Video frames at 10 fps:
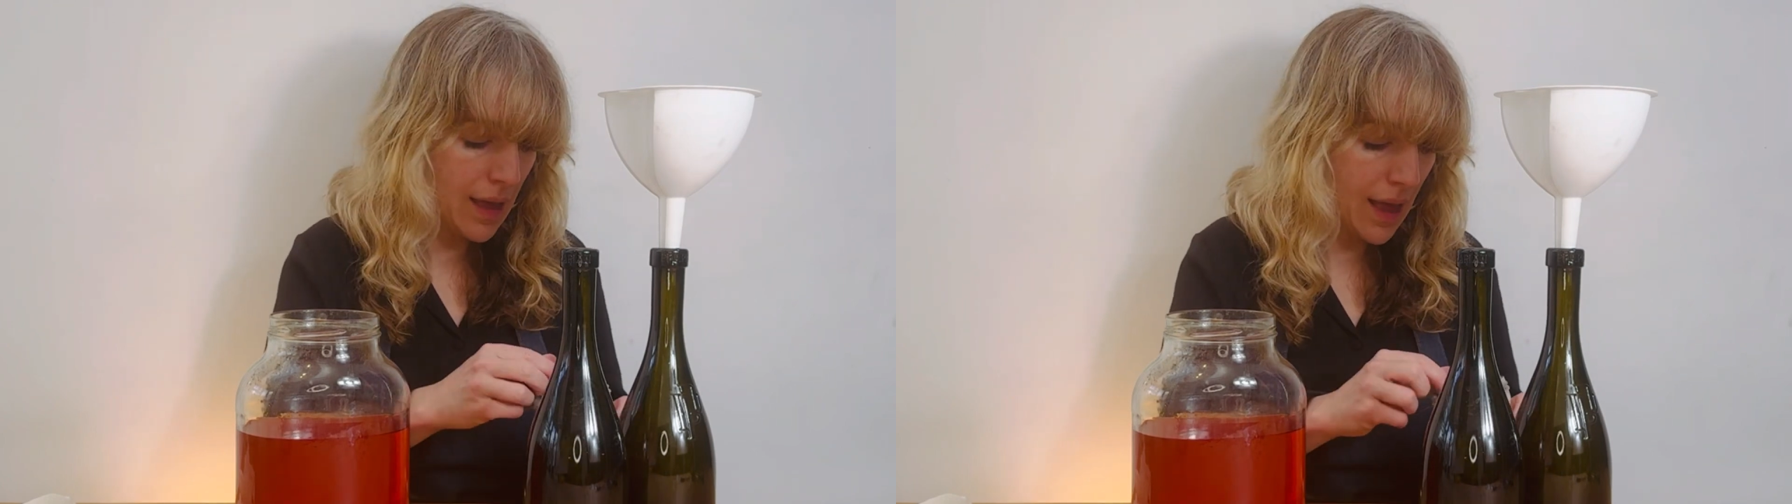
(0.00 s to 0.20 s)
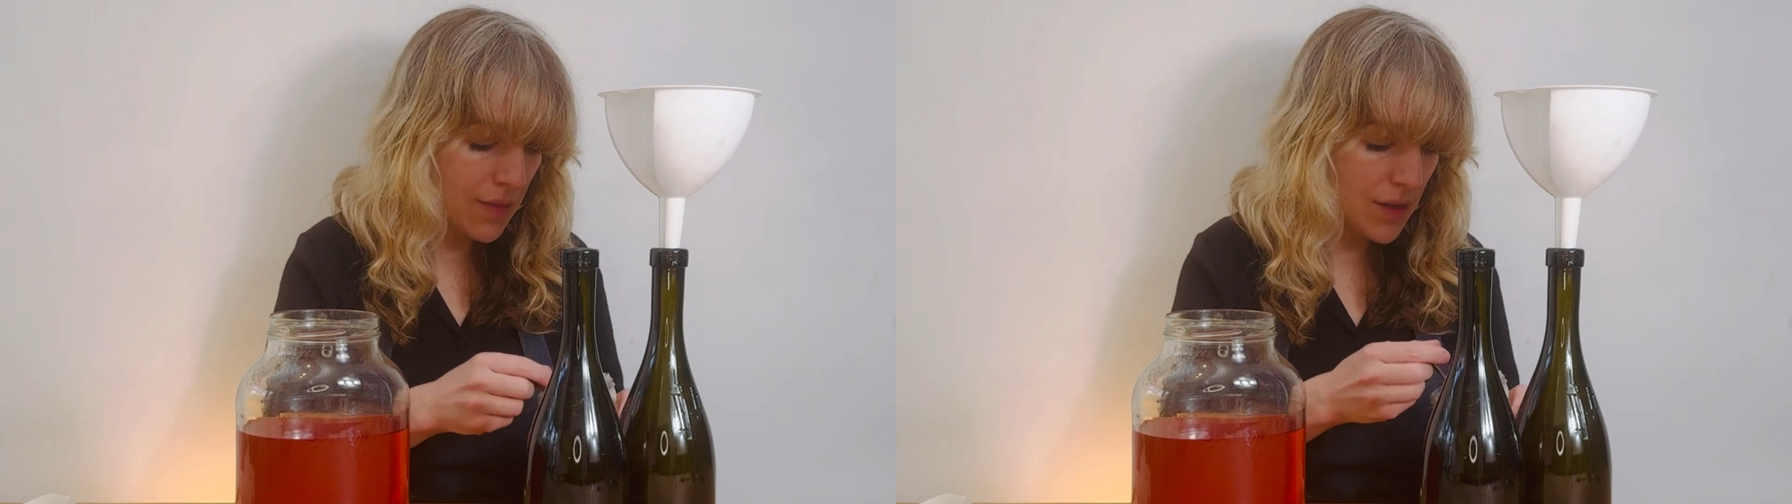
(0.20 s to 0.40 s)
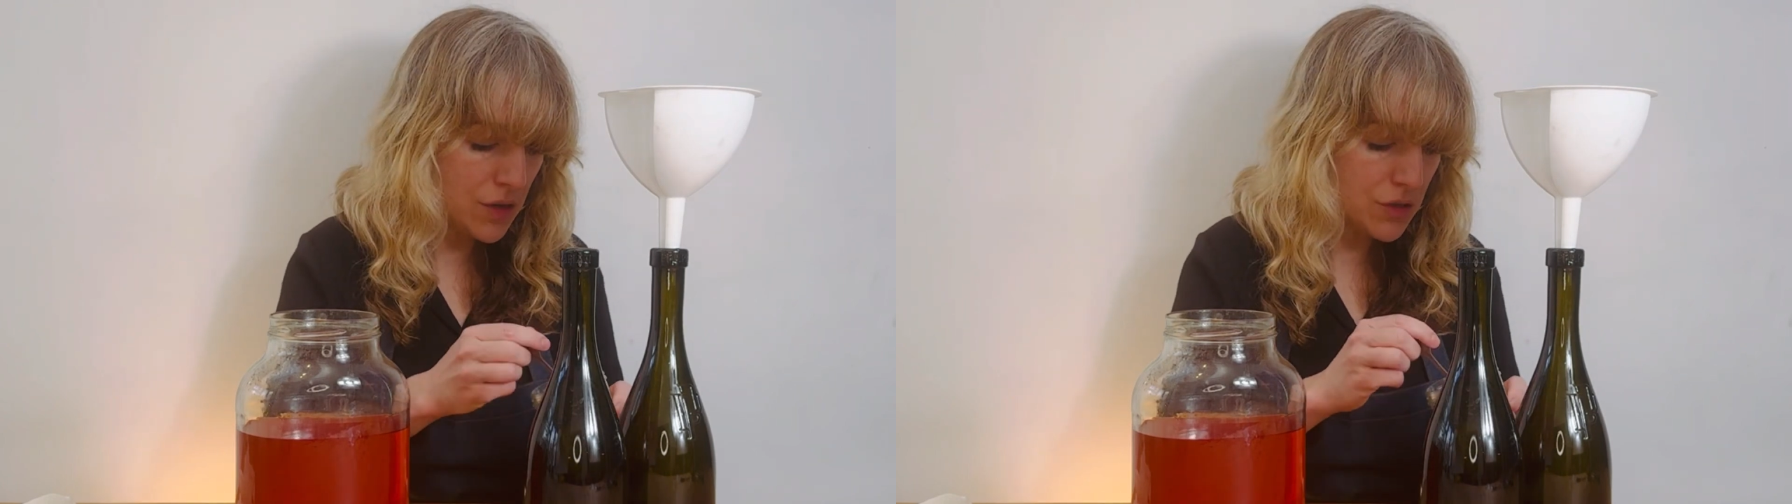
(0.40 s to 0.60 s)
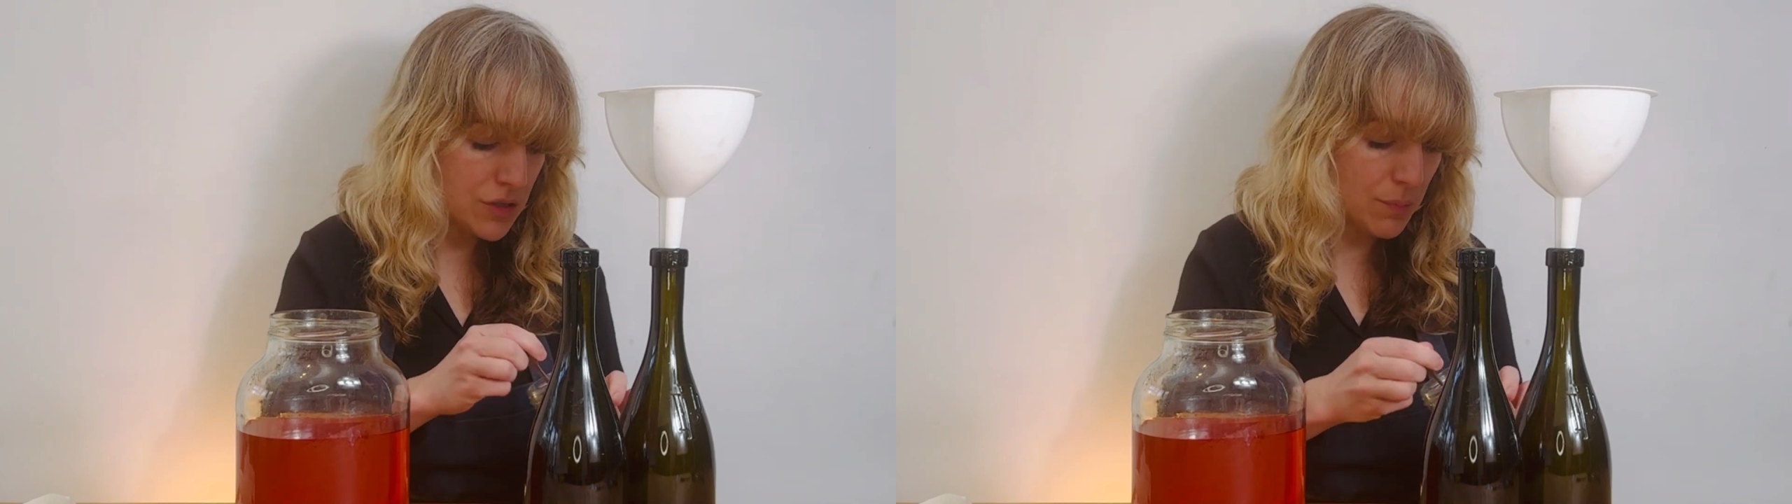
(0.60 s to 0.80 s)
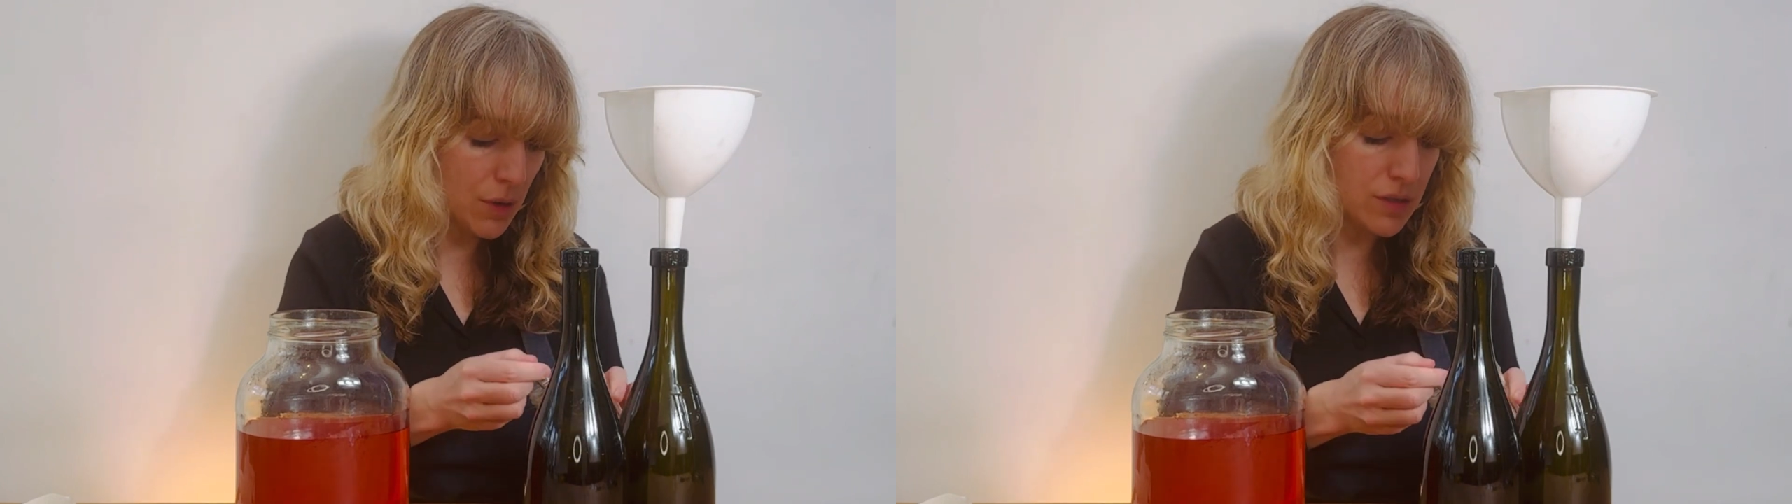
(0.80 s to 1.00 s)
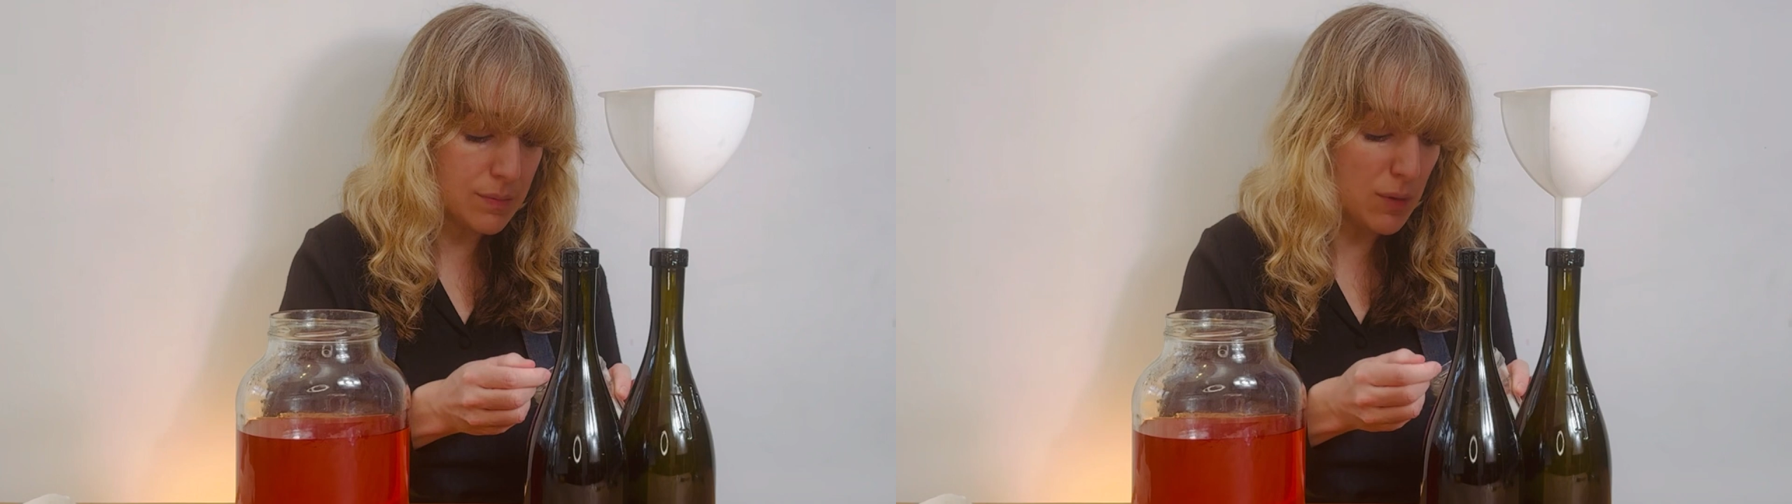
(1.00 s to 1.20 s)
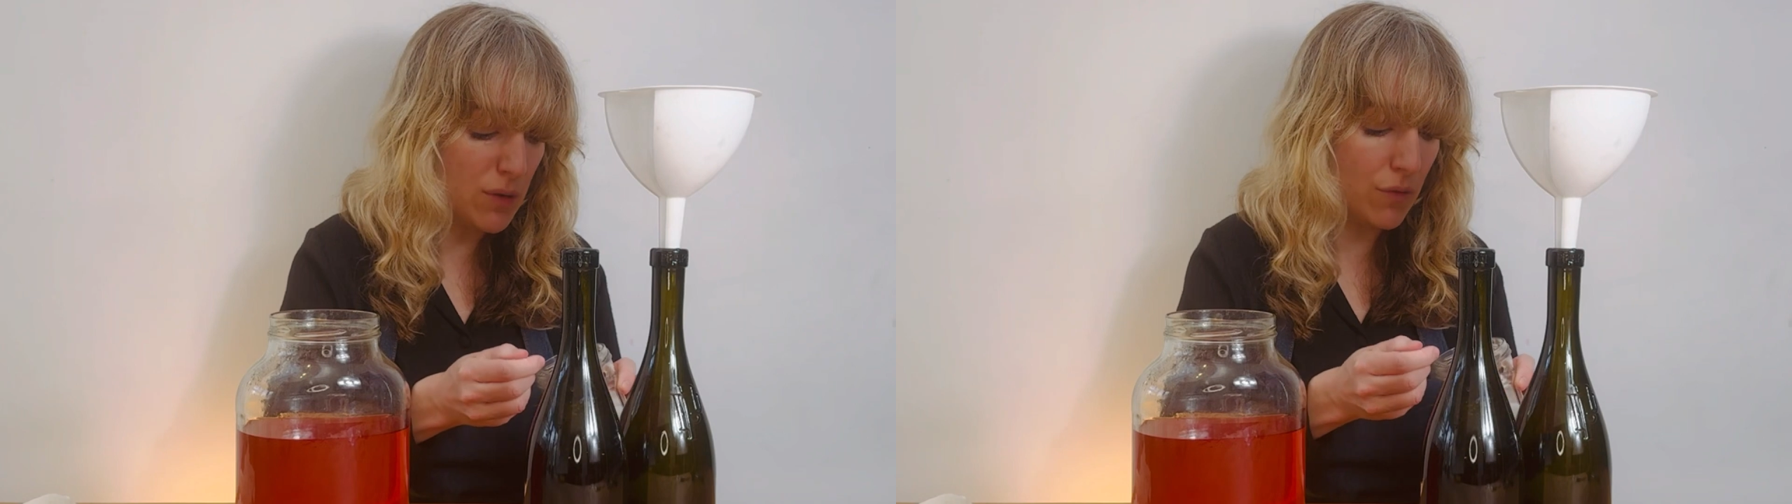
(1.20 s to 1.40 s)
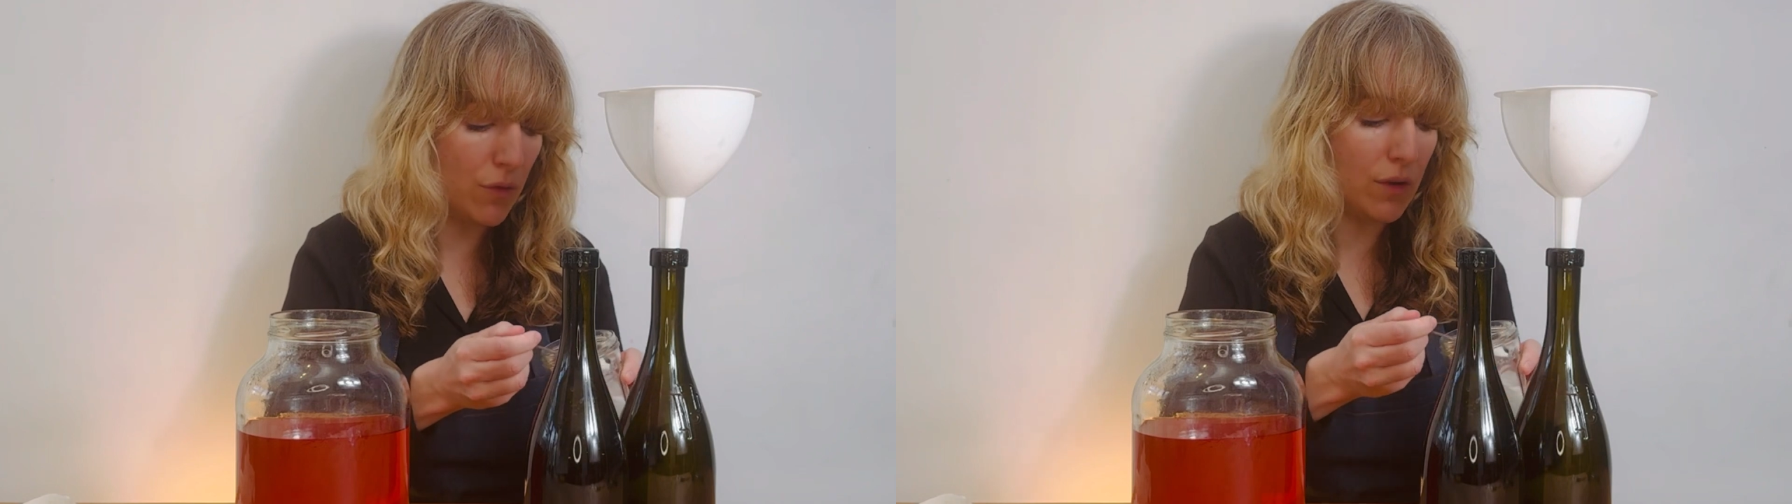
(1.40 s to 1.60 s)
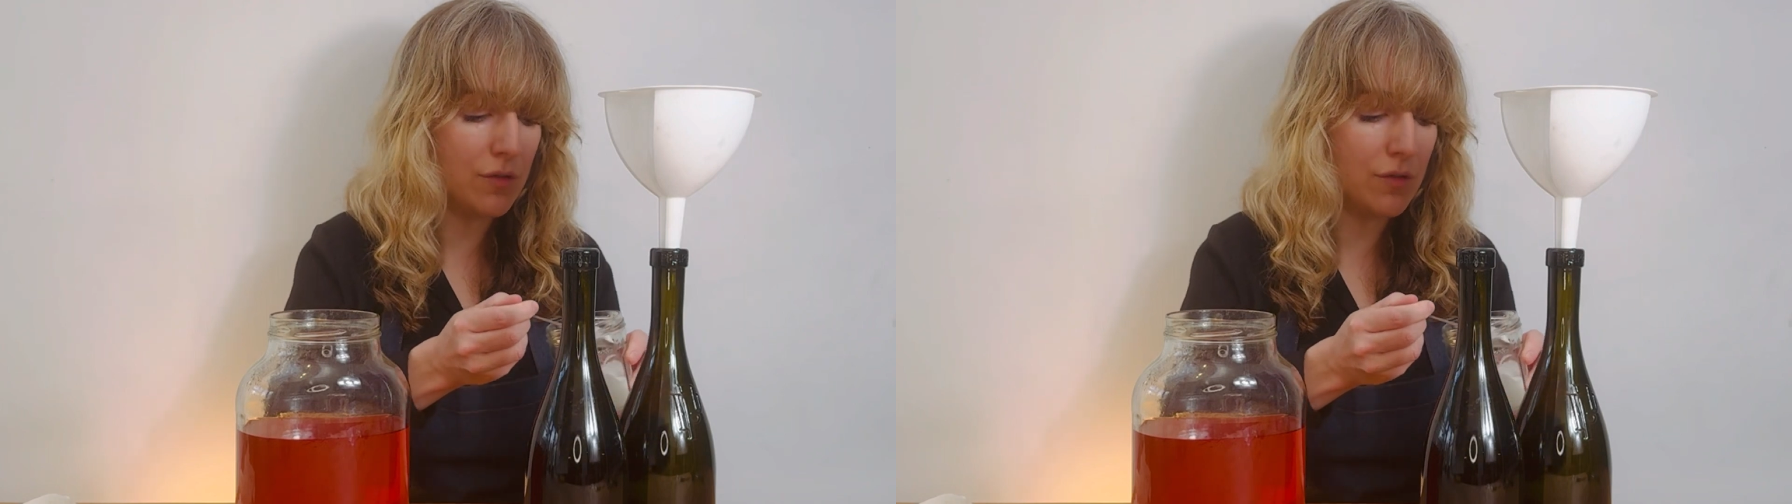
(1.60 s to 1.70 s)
And then you just put a spoonful